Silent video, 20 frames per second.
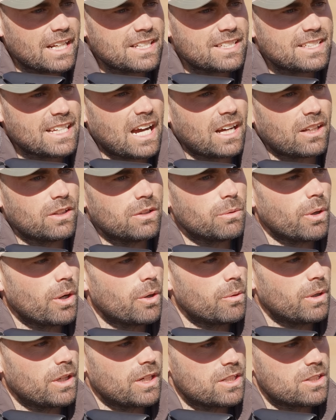exactly where I
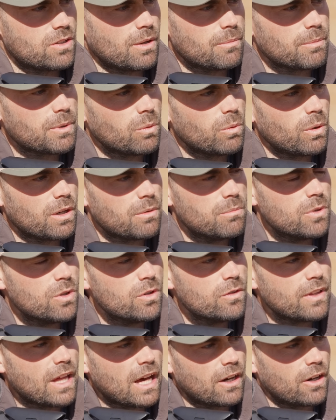want it. So I'm gonna wanna
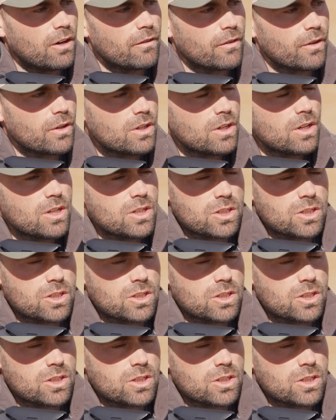move that over.